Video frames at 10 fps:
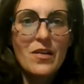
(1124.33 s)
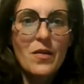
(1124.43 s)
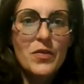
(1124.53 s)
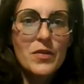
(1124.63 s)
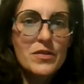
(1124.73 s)

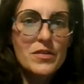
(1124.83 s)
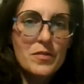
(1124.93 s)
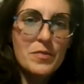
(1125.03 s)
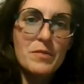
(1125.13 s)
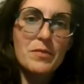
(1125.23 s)
Those are the
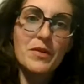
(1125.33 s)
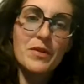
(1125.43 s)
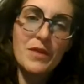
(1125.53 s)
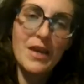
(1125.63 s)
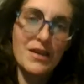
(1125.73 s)
people you
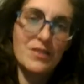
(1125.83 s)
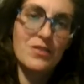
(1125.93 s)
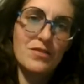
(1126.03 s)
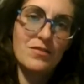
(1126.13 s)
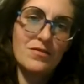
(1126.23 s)
can't
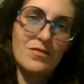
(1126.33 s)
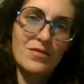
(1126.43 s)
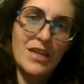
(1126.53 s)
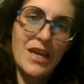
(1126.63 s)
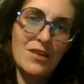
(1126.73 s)

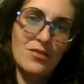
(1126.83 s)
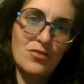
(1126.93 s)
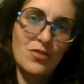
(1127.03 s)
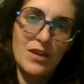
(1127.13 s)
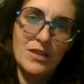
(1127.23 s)

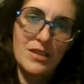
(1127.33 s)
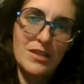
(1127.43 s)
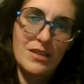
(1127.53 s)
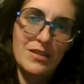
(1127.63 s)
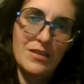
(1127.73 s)

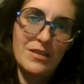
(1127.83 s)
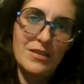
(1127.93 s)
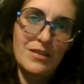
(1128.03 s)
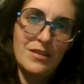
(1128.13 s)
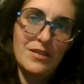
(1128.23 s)
trust.
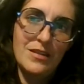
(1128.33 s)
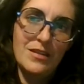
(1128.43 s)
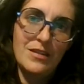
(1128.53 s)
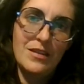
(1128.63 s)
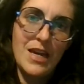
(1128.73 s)

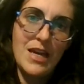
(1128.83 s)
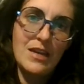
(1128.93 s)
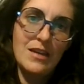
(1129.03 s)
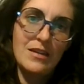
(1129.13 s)
Okay?